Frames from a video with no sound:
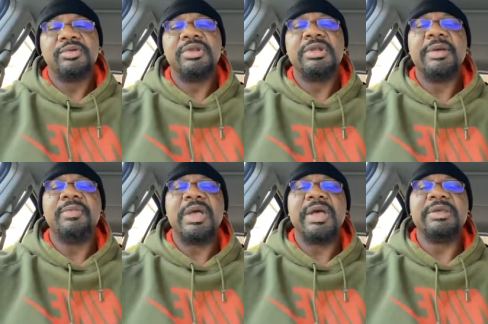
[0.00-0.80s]
Treat
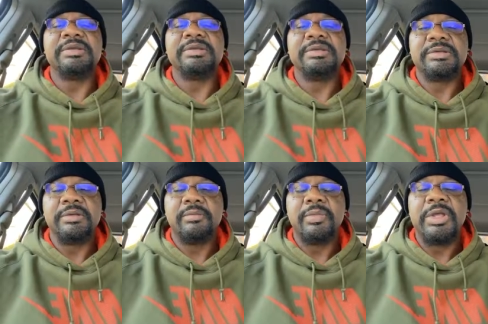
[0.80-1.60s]
them nice
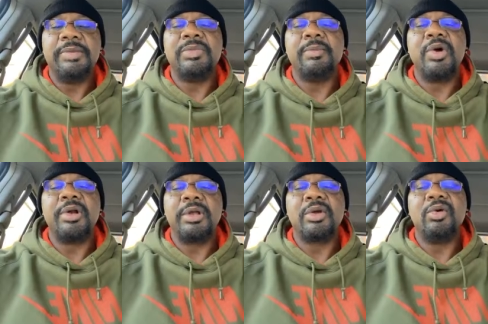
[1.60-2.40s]
heap the
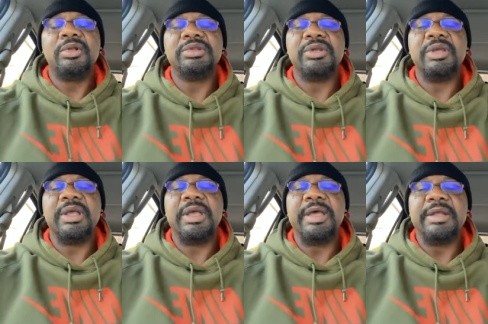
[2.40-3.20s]
burning coals on
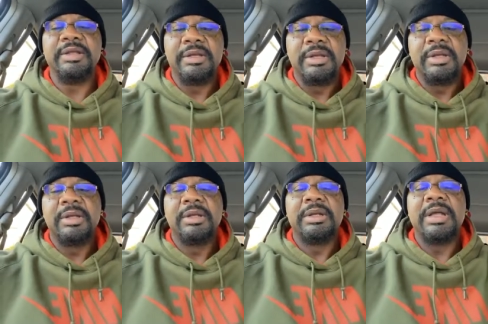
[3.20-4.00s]
their head,
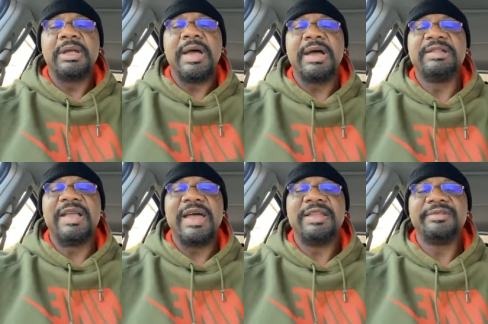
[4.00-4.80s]
and God
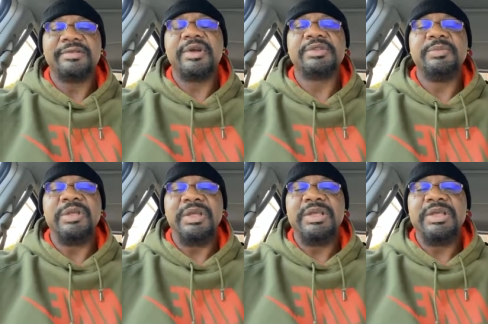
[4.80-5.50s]
got it. Trust me.